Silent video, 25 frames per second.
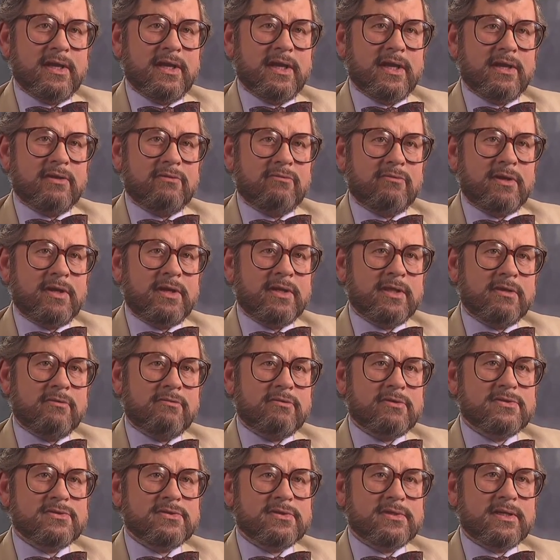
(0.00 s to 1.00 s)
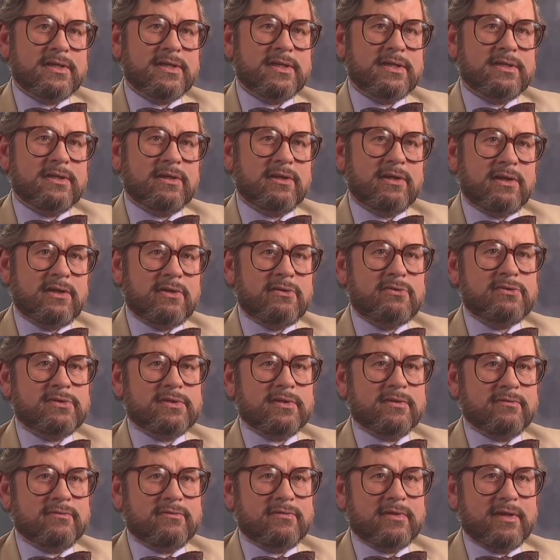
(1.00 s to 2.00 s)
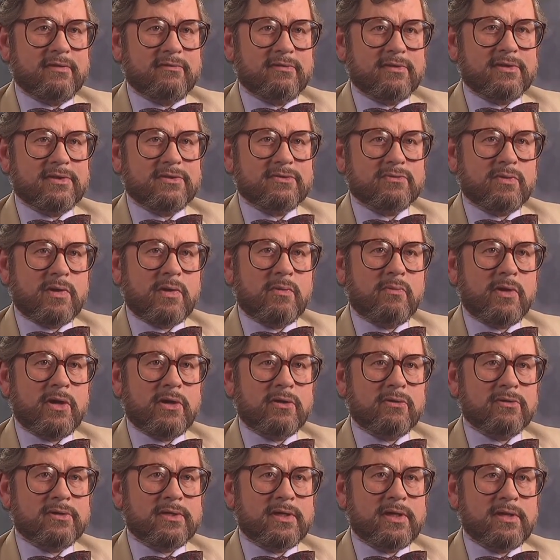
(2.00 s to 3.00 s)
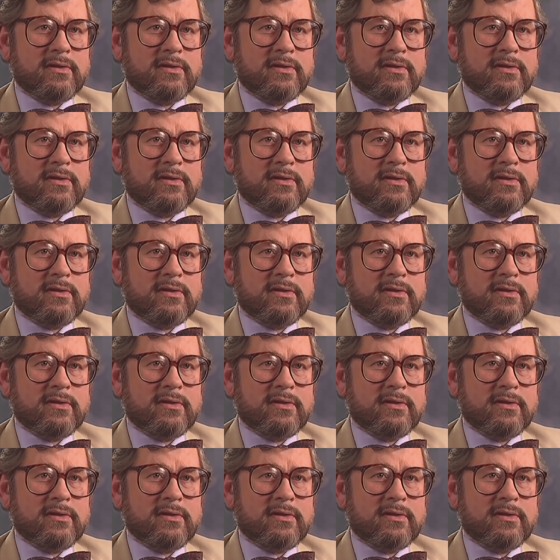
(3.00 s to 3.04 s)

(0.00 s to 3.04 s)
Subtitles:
And really there isn't any conclusive evidence one way or the